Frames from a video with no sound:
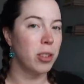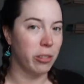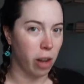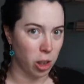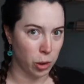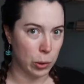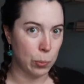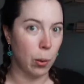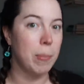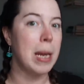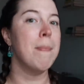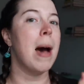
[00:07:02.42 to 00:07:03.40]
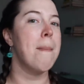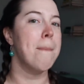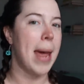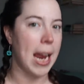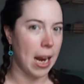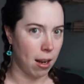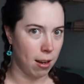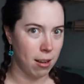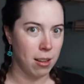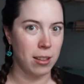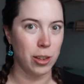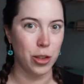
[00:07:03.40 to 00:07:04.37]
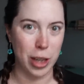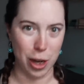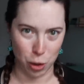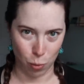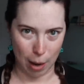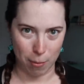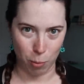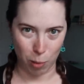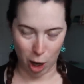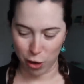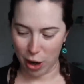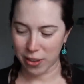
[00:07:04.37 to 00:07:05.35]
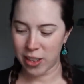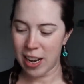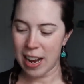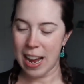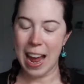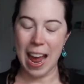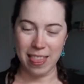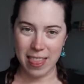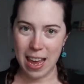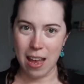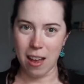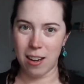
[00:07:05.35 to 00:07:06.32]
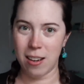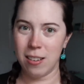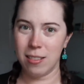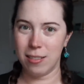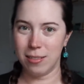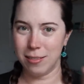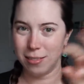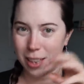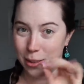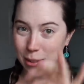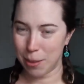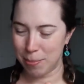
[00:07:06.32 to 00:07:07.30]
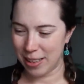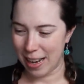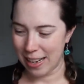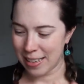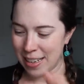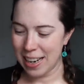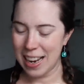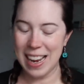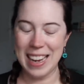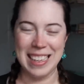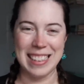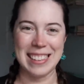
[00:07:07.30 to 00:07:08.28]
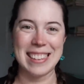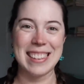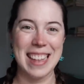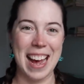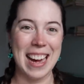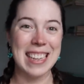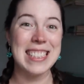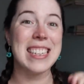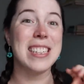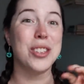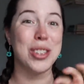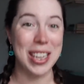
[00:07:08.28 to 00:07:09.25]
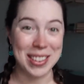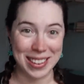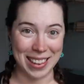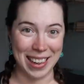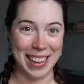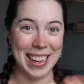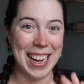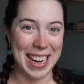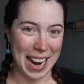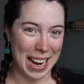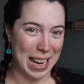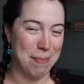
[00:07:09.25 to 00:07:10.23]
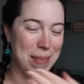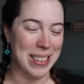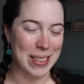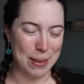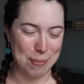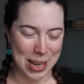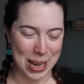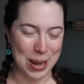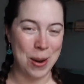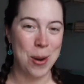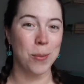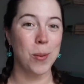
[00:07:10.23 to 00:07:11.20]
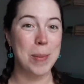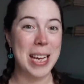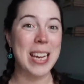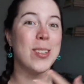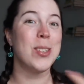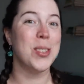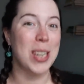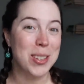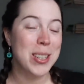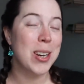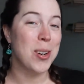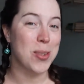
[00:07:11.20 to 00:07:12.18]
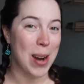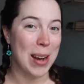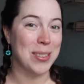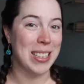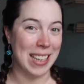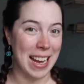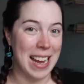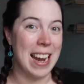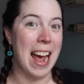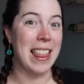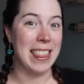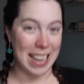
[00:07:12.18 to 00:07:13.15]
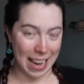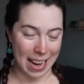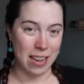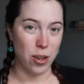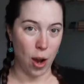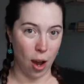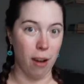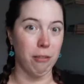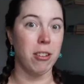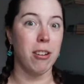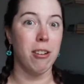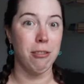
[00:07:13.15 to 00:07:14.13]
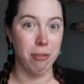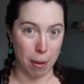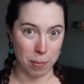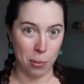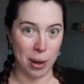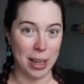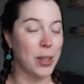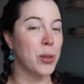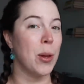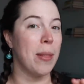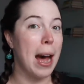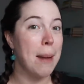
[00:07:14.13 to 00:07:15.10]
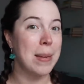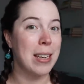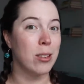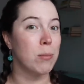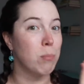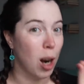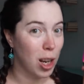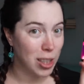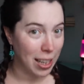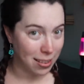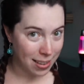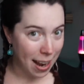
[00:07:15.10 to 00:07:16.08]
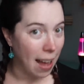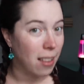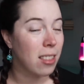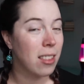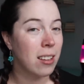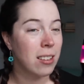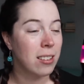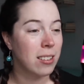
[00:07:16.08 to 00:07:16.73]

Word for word: Full of Cauldrons will be my main JanuWriMo project. And then a subset is that Jessica and I, my CP, will be exchanging our drafts again at the end of February. So that means Project Death